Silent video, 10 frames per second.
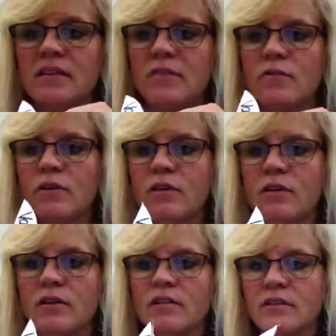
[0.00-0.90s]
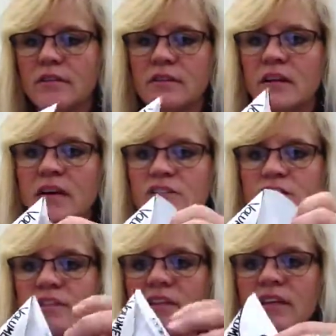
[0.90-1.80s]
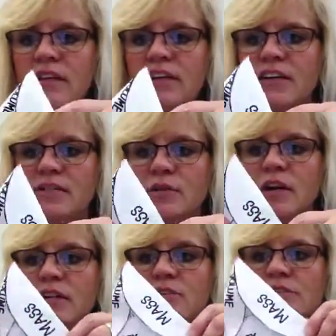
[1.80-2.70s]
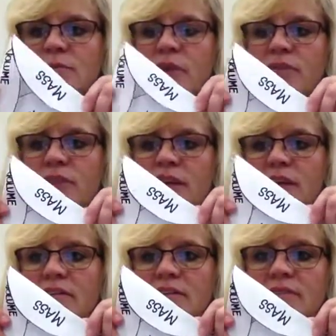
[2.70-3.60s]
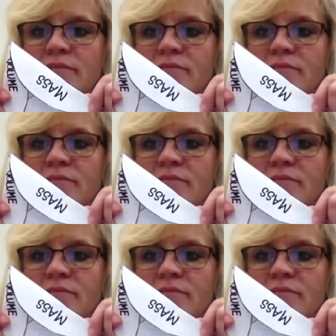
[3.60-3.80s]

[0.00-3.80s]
And we'll adjust it later because we're going to do some other things.